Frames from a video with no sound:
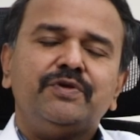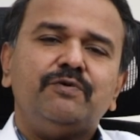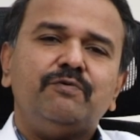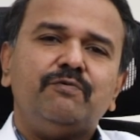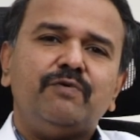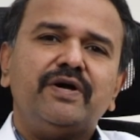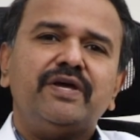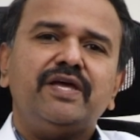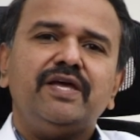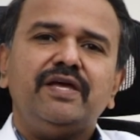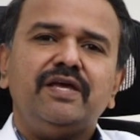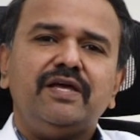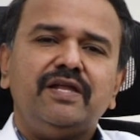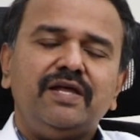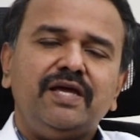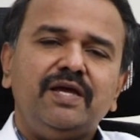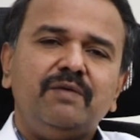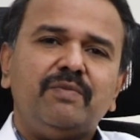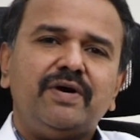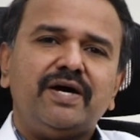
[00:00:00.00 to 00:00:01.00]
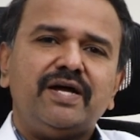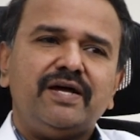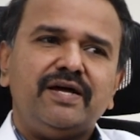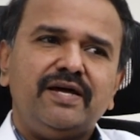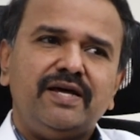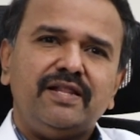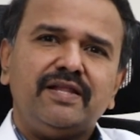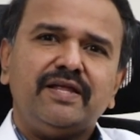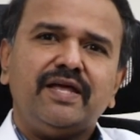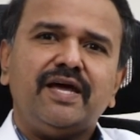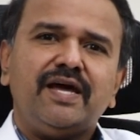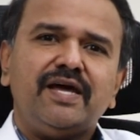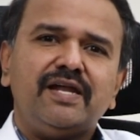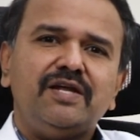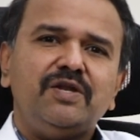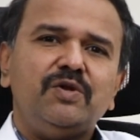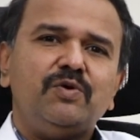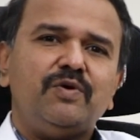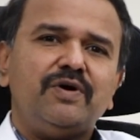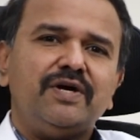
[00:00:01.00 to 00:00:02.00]
working in Imara Healthcare
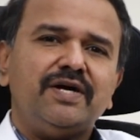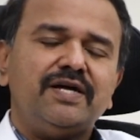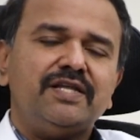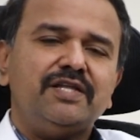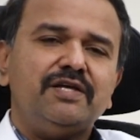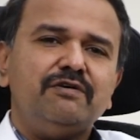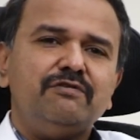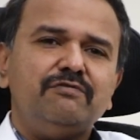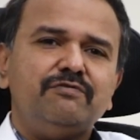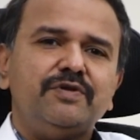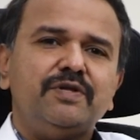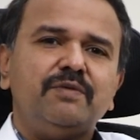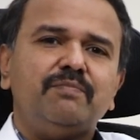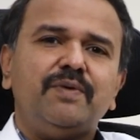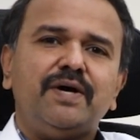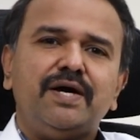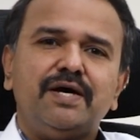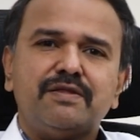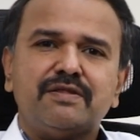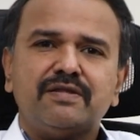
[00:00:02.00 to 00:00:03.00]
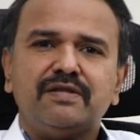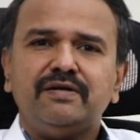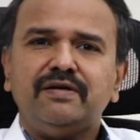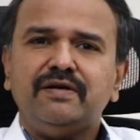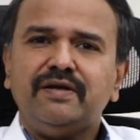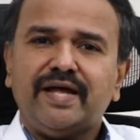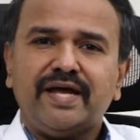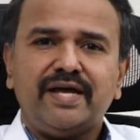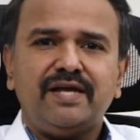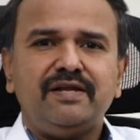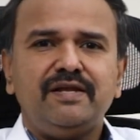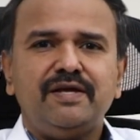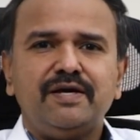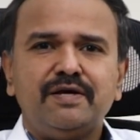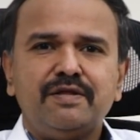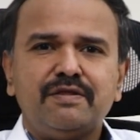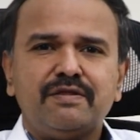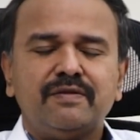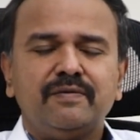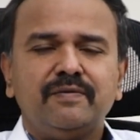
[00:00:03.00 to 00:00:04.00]
in Doha, Qatar for the past 9
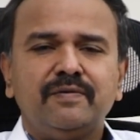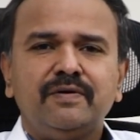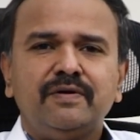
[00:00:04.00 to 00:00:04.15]
years.